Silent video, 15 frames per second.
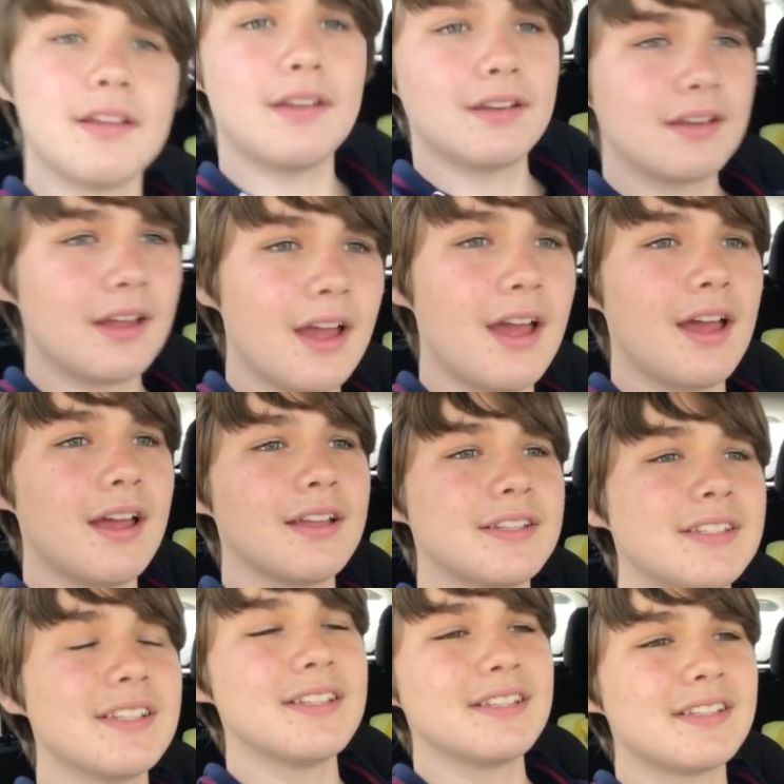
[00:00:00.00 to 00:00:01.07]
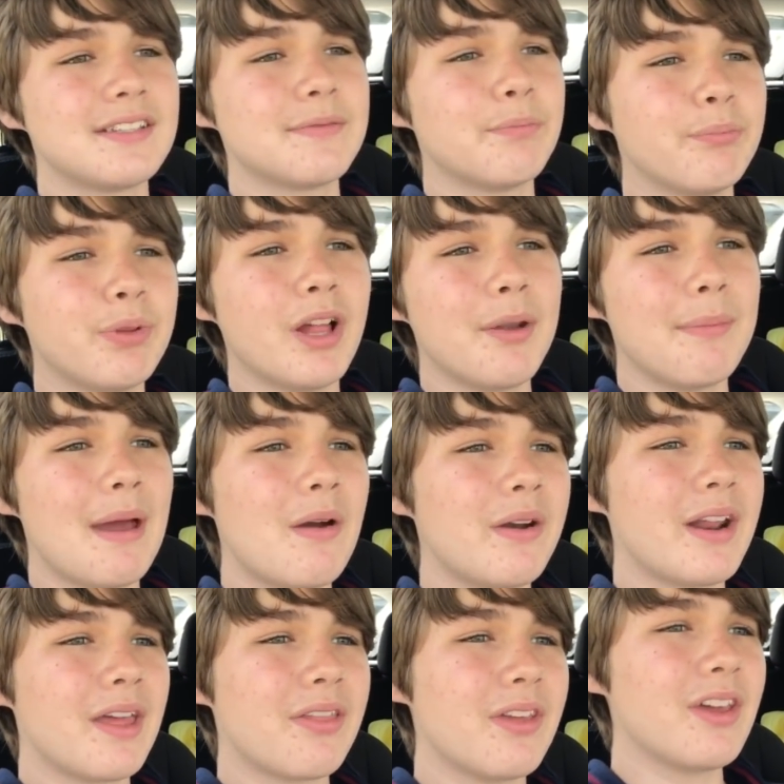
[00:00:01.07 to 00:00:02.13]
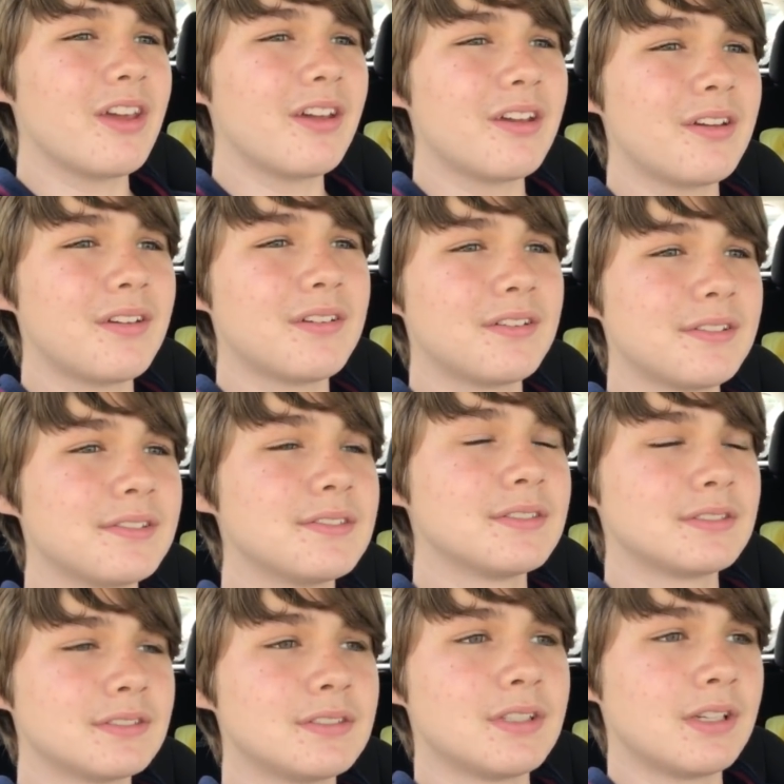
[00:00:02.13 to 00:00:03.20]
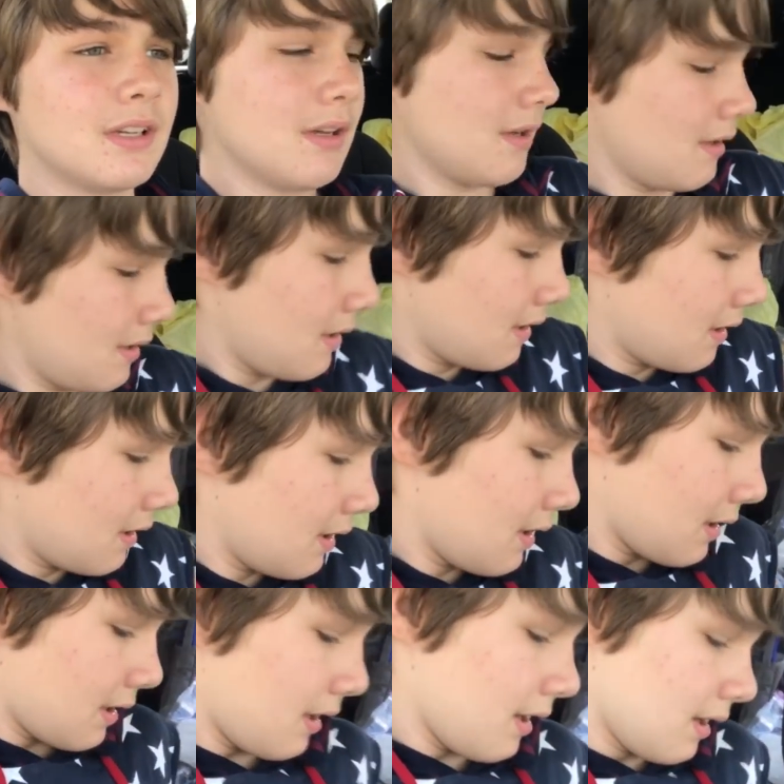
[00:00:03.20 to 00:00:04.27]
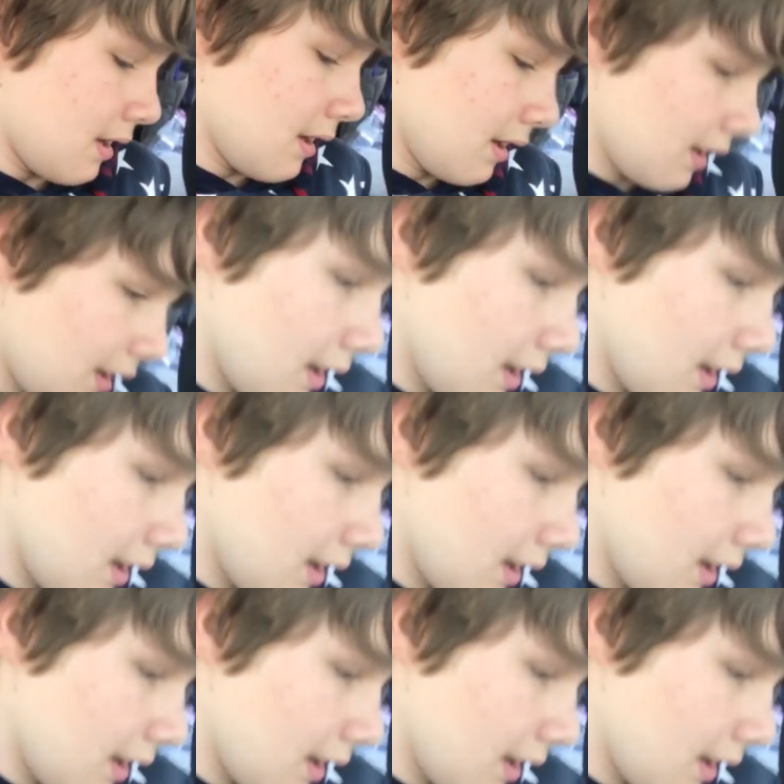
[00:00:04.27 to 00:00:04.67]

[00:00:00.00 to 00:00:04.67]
you know, uh, in Georgia. Blood Mountain, I think. Yeah, since Blood Mountain and since